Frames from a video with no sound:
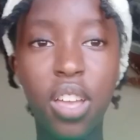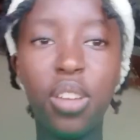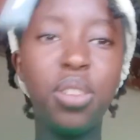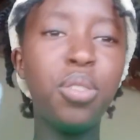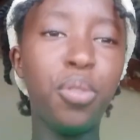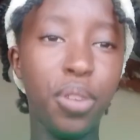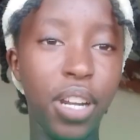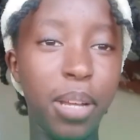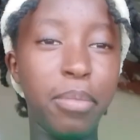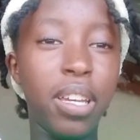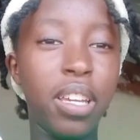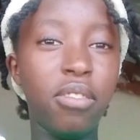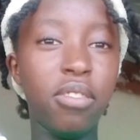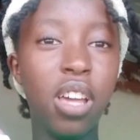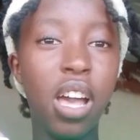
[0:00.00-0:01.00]
You know what I
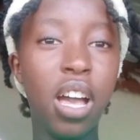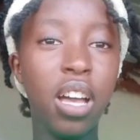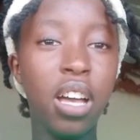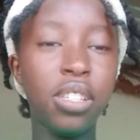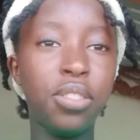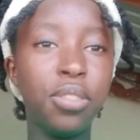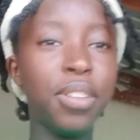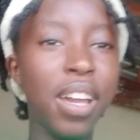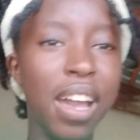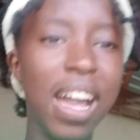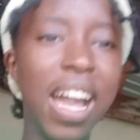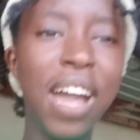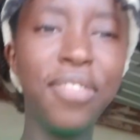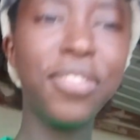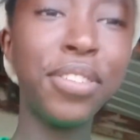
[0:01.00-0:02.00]
mean. So yeah,
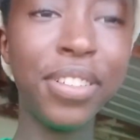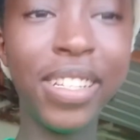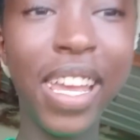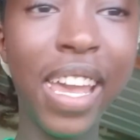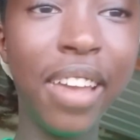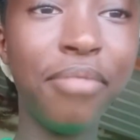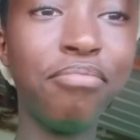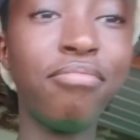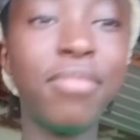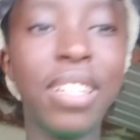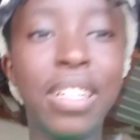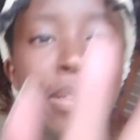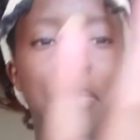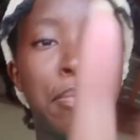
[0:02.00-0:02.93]
have a good day, and